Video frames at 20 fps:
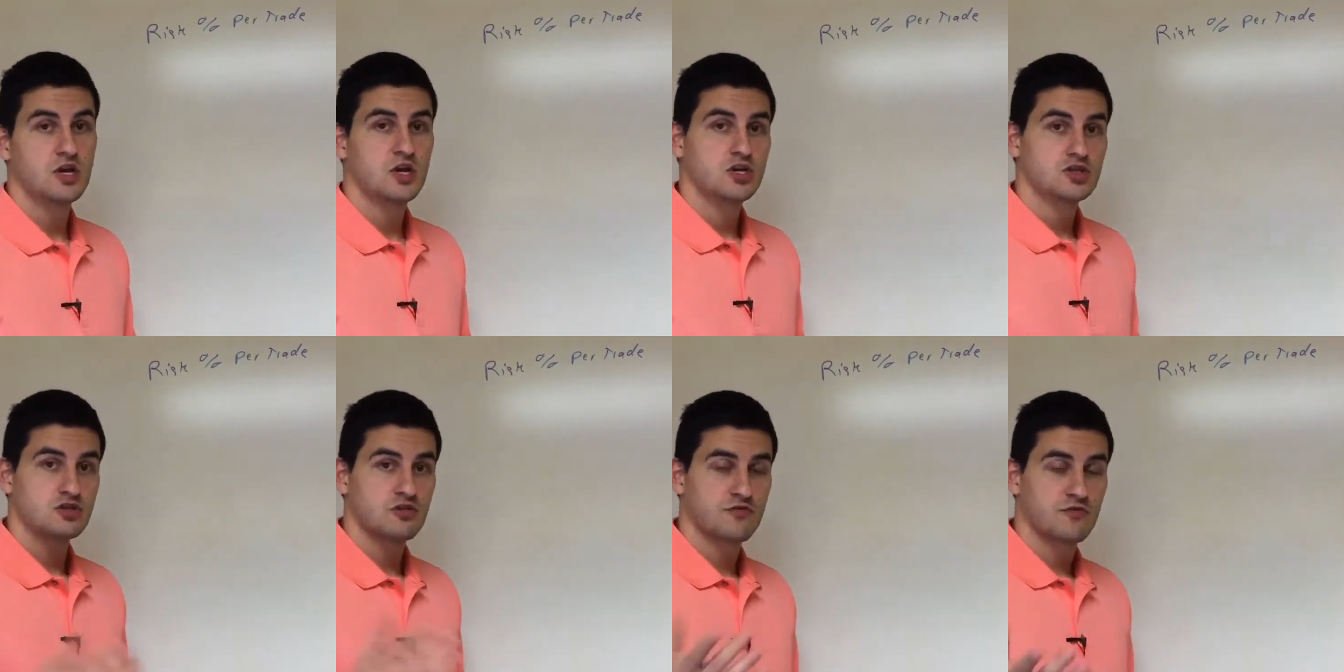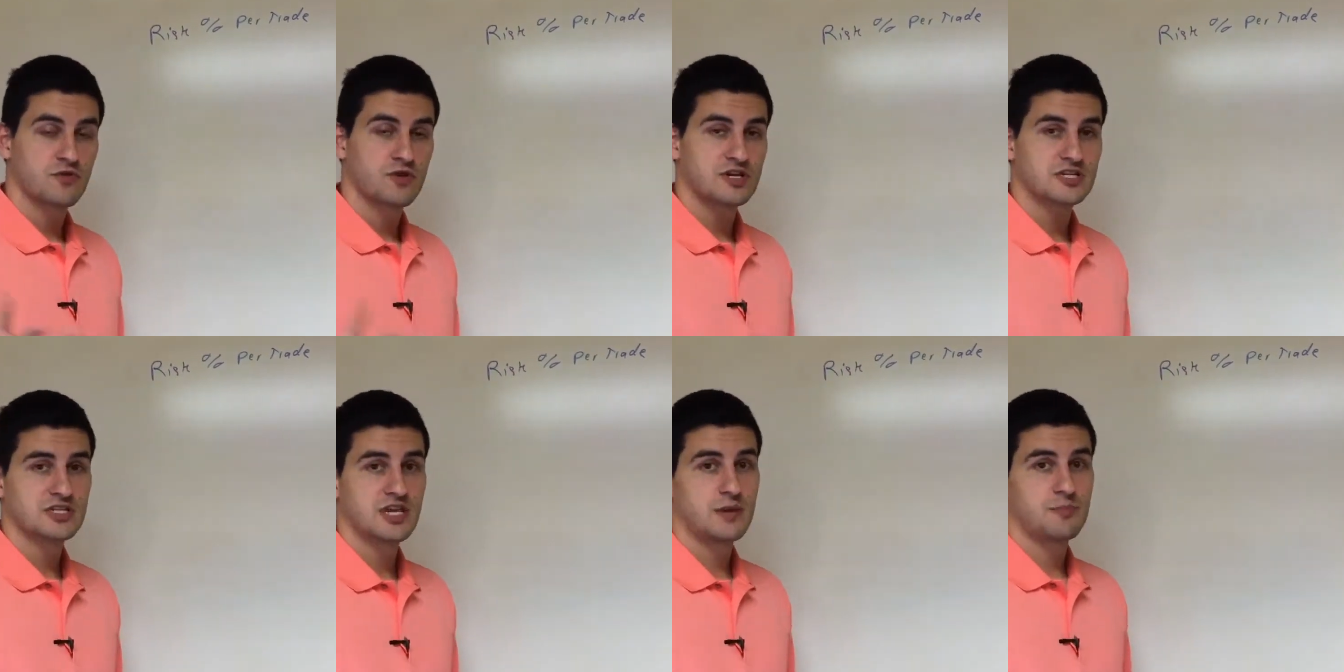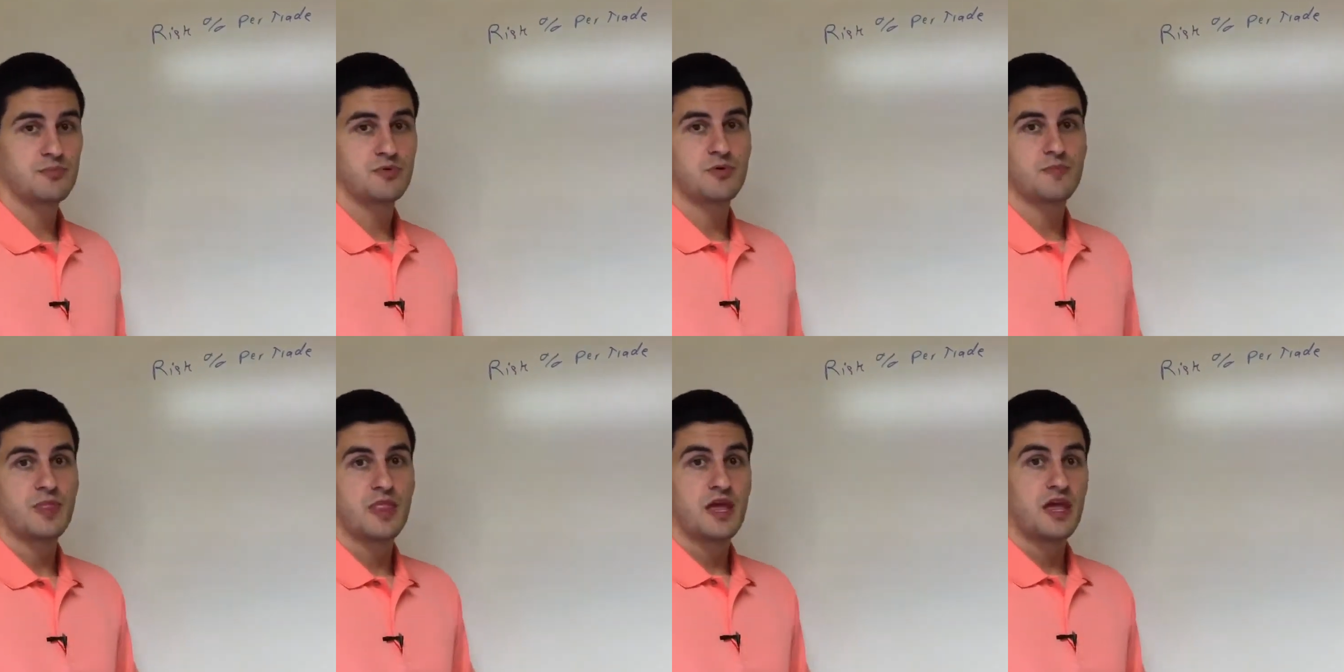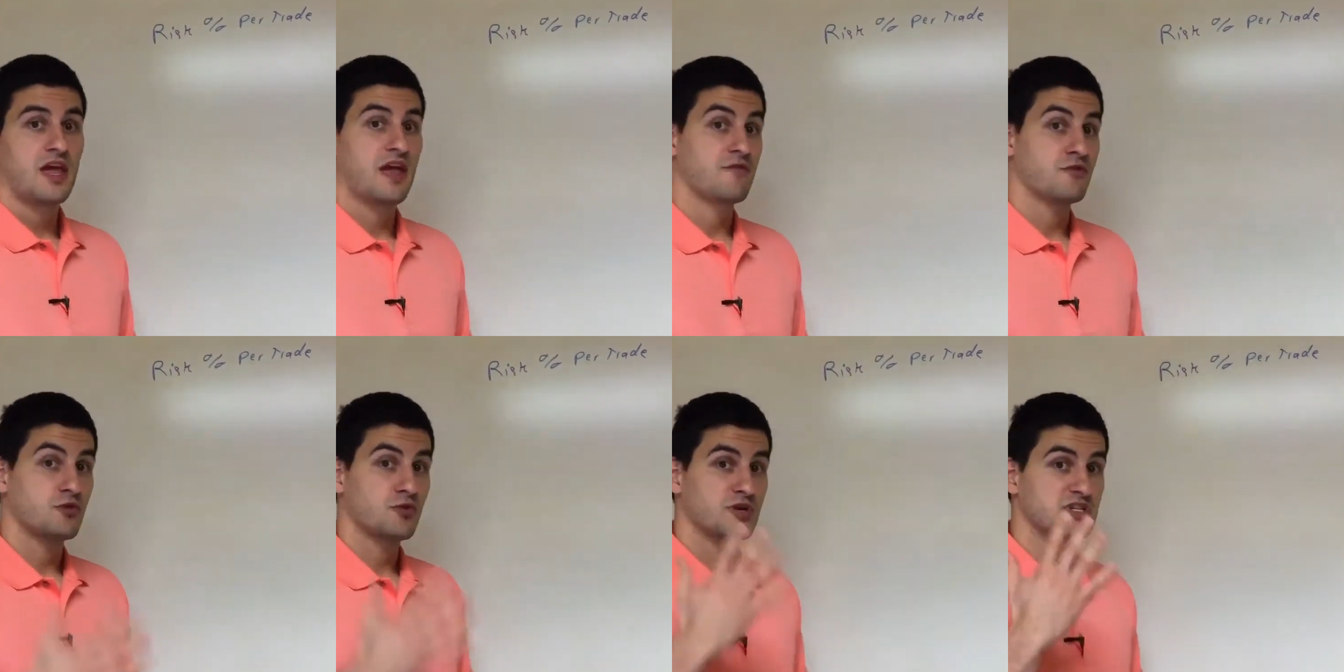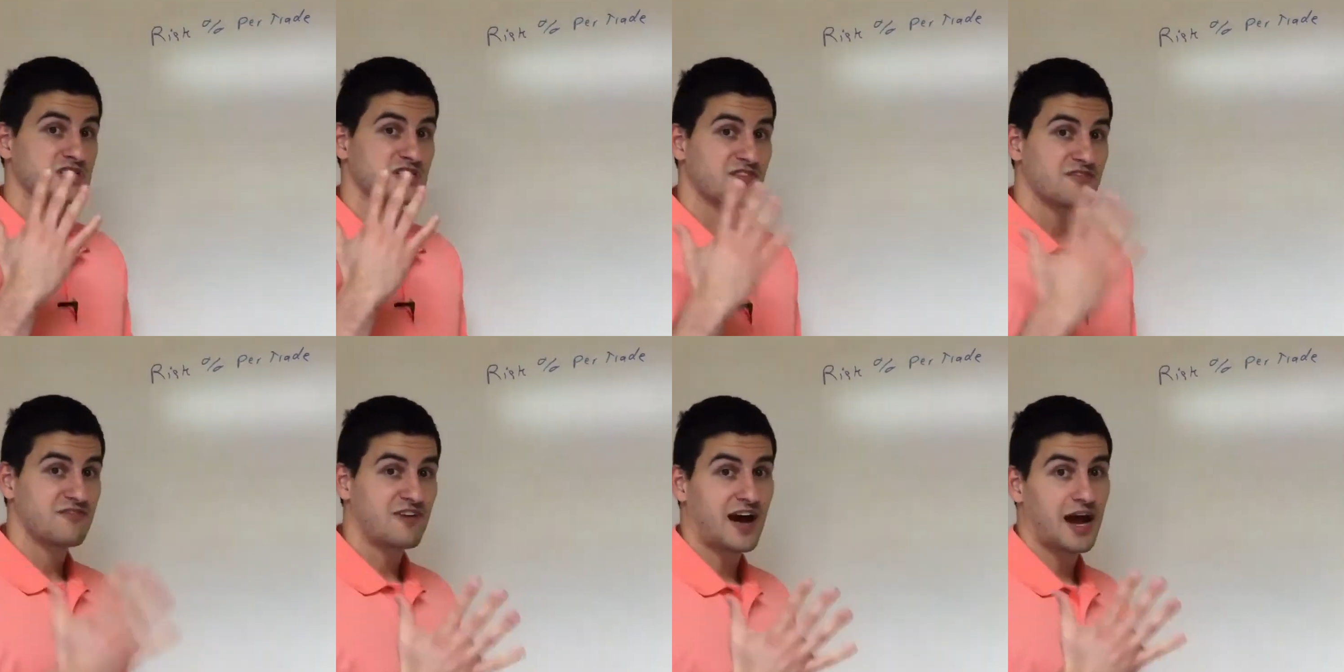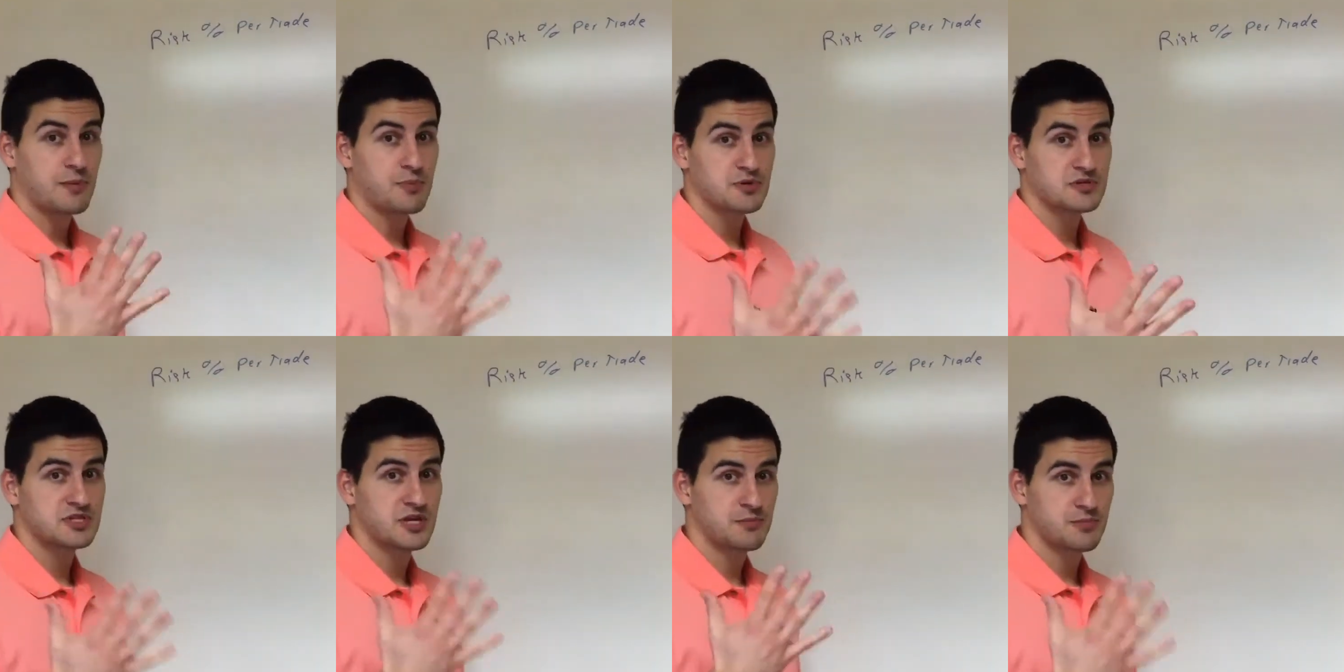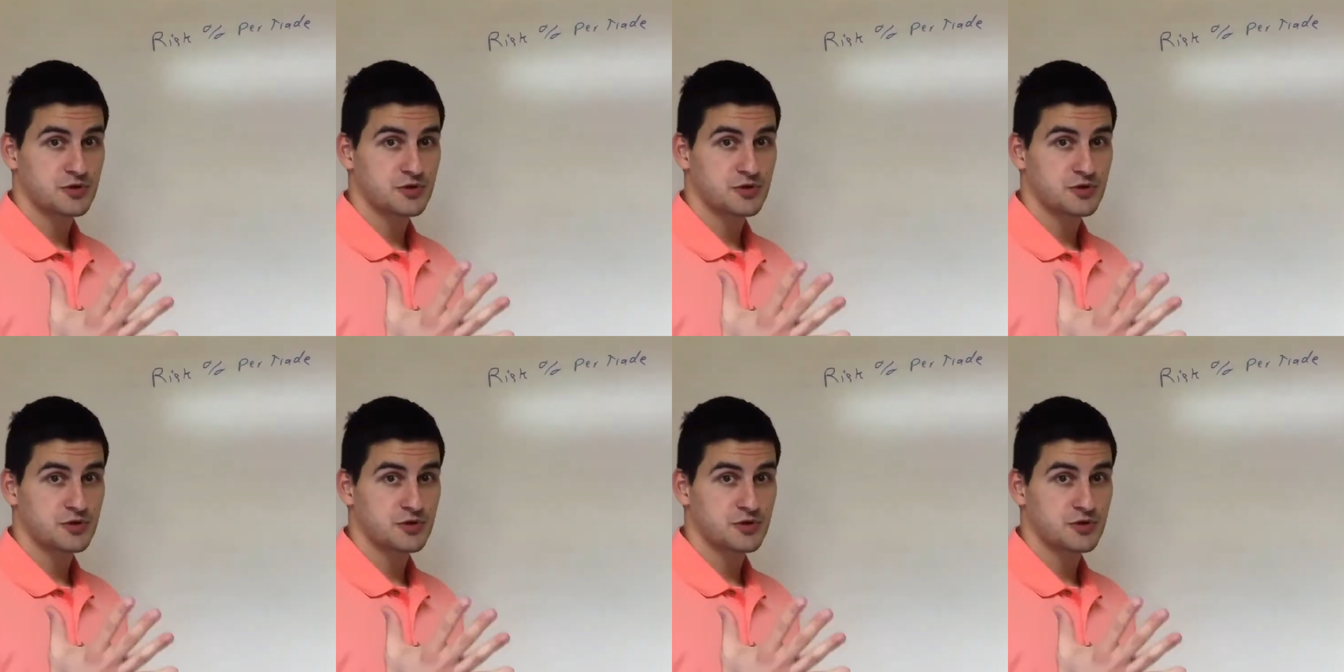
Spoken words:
So for example, if you risk 5%